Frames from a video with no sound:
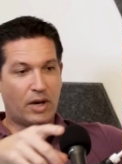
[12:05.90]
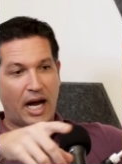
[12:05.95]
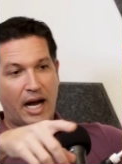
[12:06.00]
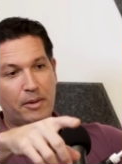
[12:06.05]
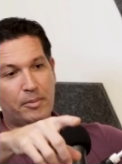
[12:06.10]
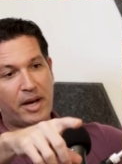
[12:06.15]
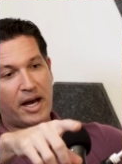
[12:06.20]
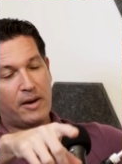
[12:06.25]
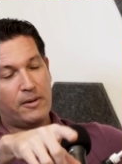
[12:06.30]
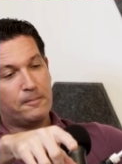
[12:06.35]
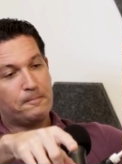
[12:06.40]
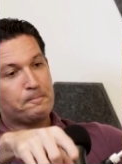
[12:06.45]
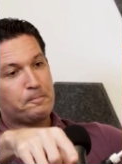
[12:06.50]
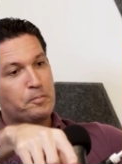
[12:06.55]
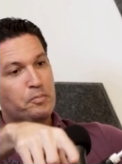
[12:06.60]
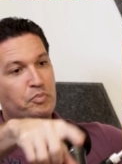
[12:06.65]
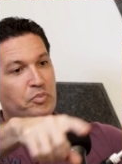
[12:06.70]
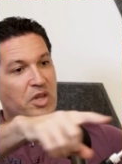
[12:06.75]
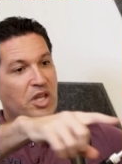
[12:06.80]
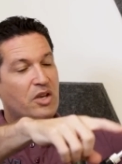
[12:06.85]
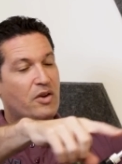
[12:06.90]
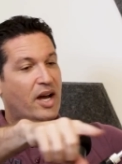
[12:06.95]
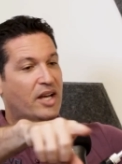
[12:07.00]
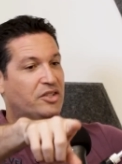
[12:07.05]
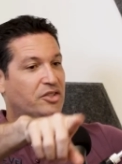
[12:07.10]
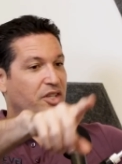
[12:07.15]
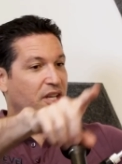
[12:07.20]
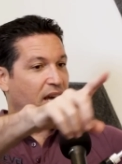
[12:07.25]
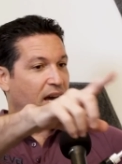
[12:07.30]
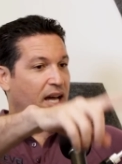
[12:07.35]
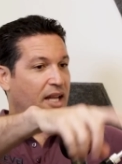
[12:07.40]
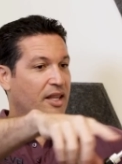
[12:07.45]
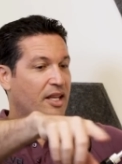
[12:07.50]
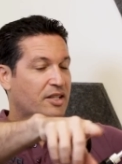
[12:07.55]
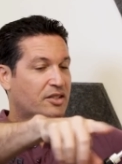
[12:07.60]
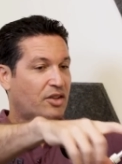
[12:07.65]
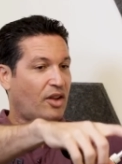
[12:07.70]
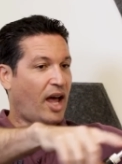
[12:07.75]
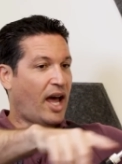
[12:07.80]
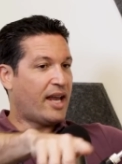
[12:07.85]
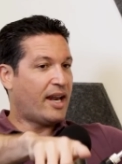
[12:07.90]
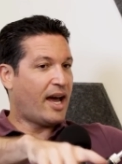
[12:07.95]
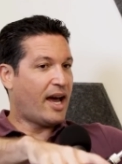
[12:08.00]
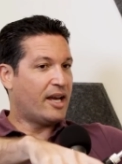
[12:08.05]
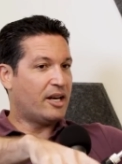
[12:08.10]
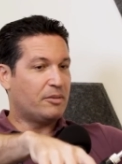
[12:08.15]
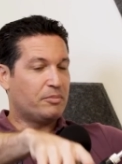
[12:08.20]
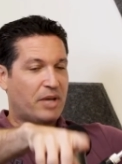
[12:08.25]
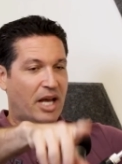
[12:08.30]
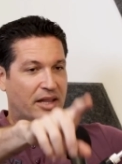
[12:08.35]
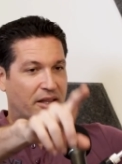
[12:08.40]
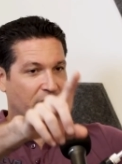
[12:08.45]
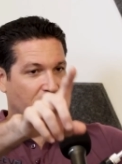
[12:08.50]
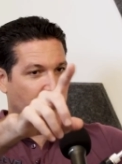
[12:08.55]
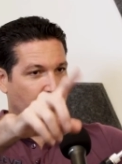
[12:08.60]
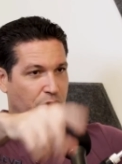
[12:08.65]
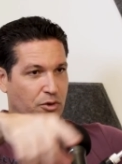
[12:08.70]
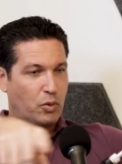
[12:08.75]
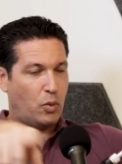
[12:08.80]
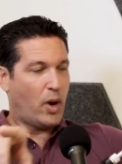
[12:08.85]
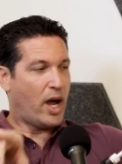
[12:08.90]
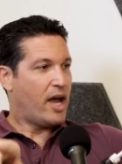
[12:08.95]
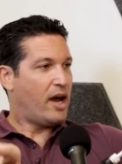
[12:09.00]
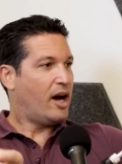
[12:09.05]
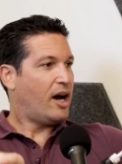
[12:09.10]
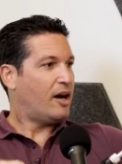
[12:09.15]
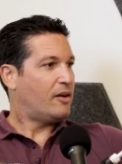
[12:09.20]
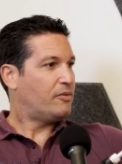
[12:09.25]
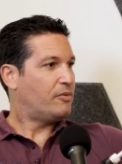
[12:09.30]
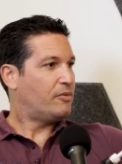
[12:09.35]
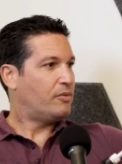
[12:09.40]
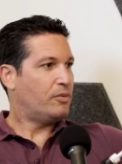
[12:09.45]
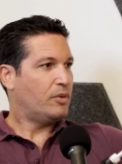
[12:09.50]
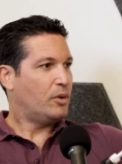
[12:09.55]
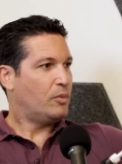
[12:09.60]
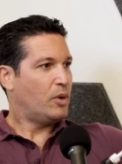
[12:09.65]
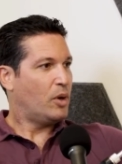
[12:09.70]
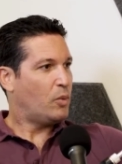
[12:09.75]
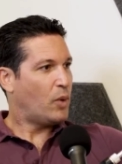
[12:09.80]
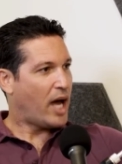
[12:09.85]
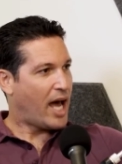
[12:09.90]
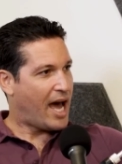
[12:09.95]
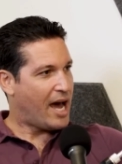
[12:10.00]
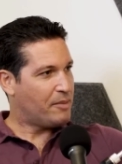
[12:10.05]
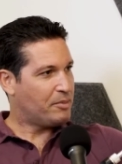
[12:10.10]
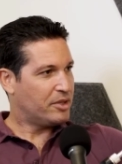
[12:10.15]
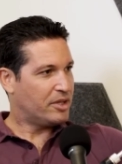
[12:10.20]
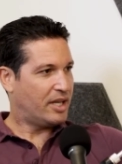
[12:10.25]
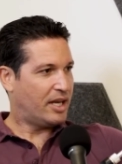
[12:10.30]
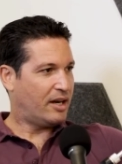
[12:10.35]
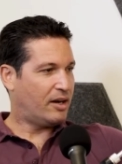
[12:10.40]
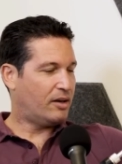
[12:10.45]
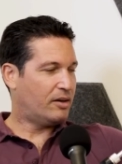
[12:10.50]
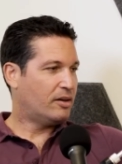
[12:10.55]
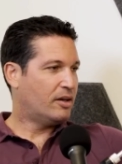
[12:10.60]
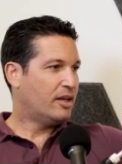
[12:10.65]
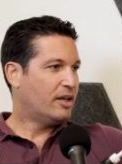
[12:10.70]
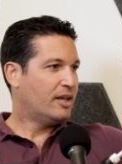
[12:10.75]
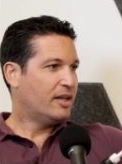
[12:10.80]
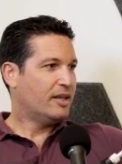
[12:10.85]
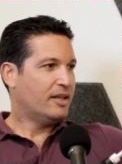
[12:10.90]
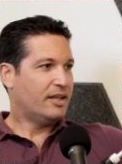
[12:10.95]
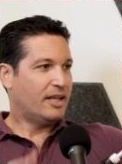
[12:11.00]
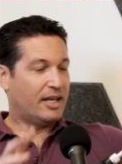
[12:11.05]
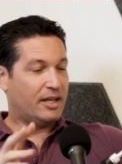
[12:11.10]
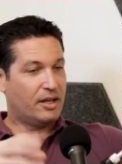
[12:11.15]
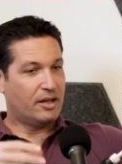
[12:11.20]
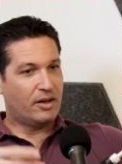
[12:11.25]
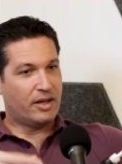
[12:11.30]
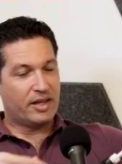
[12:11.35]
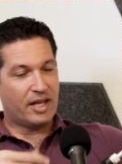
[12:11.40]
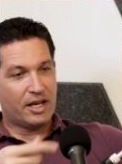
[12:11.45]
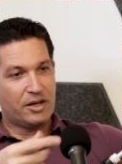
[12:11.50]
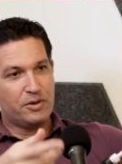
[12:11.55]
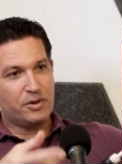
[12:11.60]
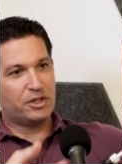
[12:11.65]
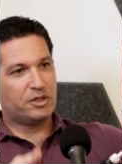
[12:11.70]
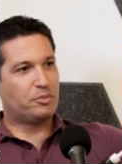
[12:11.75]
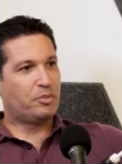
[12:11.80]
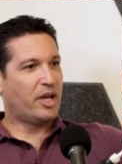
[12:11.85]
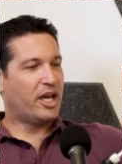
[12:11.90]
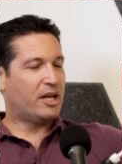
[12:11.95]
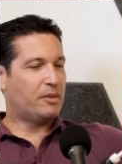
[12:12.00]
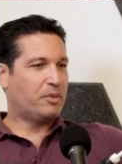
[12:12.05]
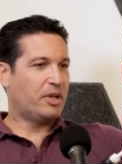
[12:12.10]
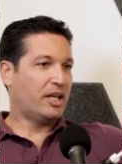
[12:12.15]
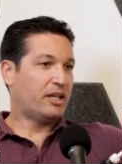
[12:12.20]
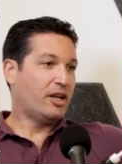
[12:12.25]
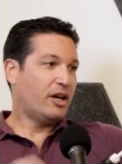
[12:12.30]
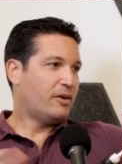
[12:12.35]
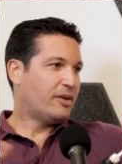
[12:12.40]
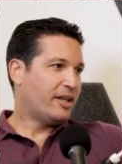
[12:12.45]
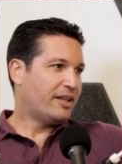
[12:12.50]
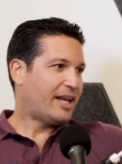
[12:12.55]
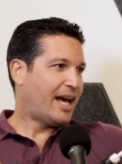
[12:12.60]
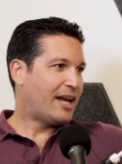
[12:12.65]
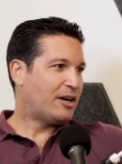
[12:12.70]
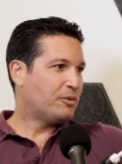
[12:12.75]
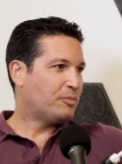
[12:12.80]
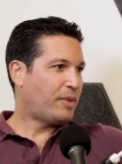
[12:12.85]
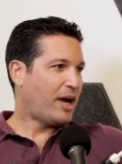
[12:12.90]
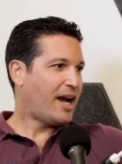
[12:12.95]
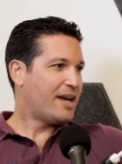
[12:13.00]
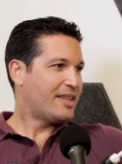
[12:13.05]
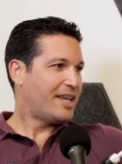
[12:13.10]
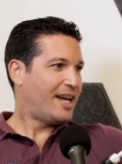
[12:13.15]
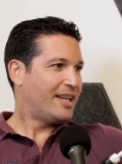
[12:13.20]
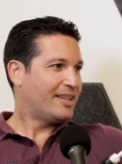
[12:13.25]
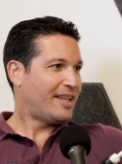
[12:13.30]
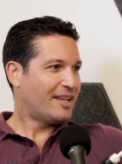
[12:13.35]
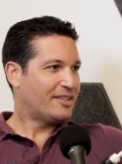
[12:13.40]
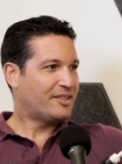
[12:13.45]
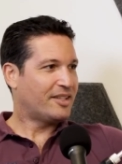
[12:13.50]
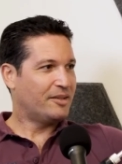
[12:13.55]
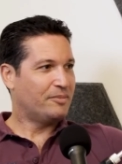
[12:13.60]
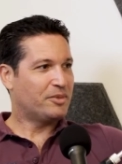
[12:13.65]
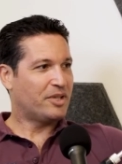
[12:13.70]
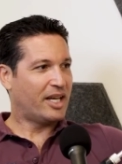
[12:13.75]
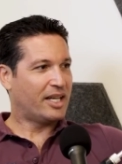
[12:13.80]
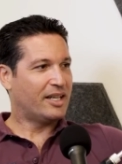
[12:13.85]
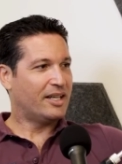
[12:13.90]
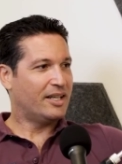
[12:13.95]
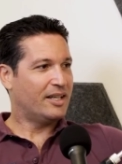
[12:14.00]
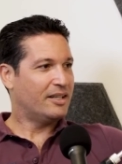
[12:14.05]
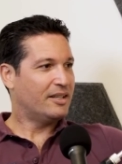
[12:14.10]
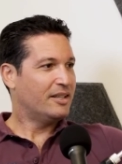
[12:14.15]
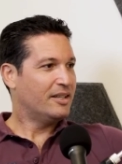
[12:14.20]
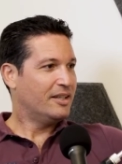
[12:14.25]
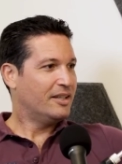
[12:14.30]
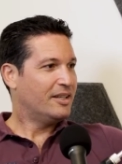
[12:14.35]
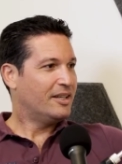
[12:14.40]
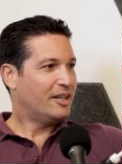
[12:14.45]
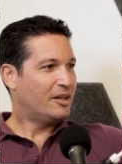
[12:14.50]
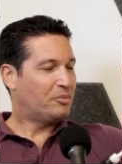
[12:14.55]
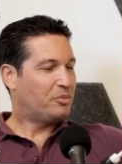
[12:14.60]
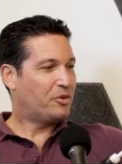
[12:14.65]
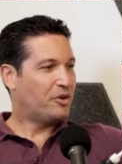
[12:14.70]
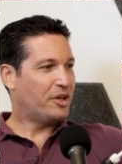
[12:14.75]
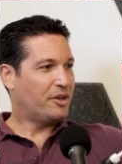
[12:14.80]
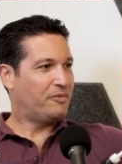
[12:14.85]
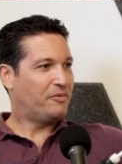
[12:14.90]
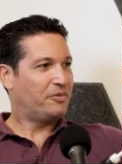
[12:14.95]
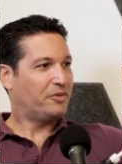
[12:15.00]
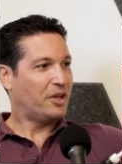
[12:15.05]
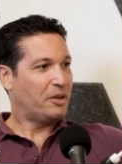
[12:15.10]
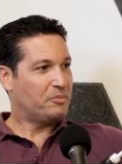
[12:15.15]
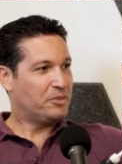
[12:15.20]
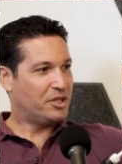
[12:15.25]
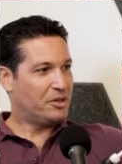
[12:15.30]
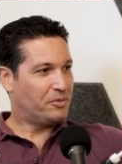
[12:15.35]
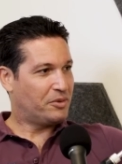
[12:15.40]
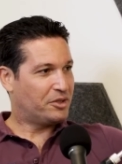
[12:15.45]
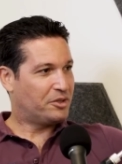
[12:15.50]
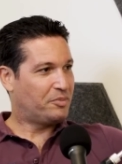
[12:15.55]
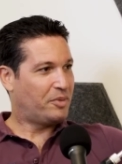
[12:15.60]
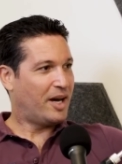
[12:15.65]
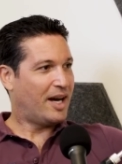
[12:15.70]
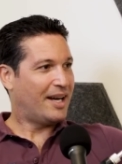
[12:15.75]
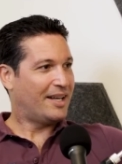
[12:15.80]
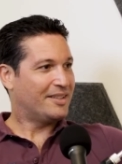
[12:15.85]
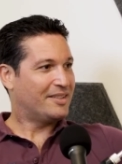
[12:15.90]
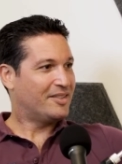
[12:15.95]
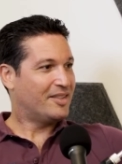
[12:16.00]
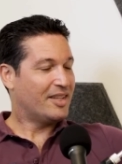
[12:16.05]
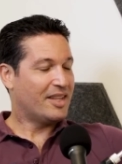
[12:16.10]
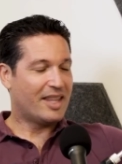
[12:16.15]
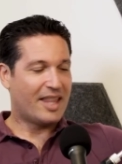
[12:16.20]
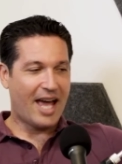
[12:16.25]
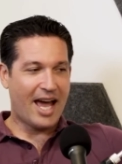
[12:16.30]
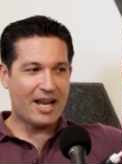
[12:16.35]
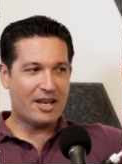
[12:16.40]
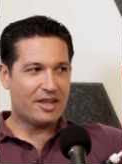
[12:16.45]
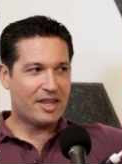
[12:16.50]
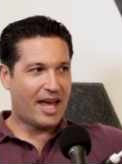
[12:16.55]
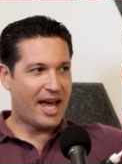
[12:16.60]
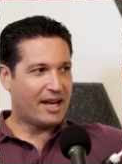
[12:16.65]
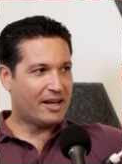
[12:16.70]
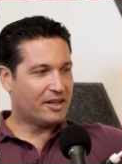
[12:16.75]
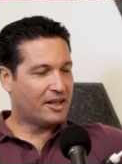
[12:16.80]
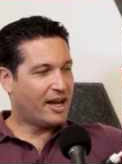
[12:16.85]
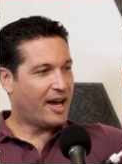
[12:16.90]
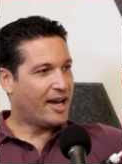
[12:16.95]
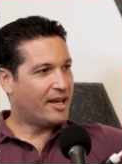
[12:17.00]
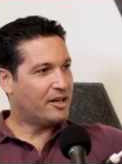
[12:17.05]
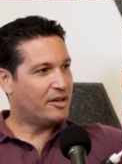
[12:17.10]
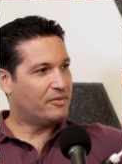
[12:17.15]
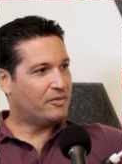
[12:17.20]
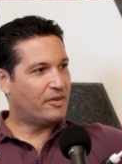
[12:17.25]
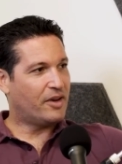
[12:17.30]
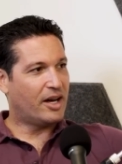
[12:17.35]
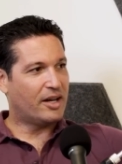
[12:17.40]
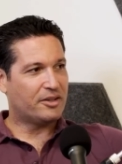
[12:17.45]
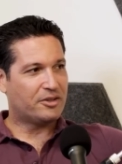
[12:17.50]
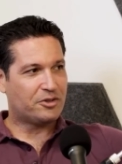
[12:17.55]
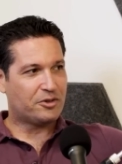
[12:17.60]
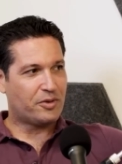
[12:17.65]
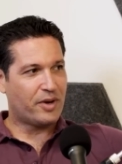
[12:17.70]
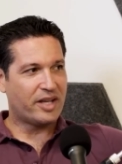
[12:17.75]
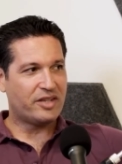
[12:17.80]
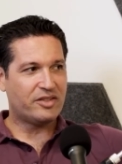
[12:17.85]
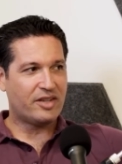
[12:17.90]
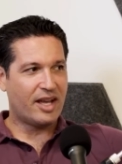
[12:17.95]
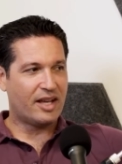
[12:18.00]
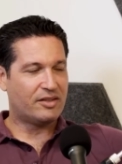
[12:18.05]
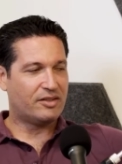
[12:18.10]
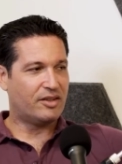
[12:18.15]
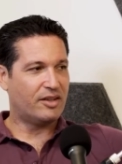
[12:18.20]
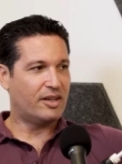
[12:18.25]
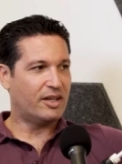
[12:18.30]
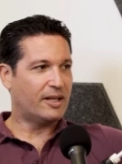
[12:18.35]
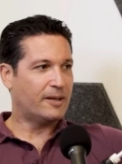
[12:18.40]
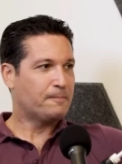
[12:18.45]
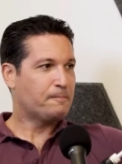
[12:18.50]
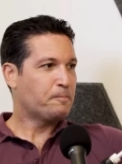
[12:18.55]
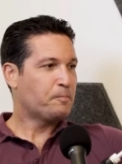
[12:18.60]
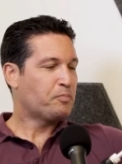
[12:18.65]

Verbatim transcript: how about you know I see on this line item that this was way off. What what what happened there? And and then you explain it. Be like, no, that, I don't buy that. That seems like a a pretty flimsy response. That that kind of uh, stress testing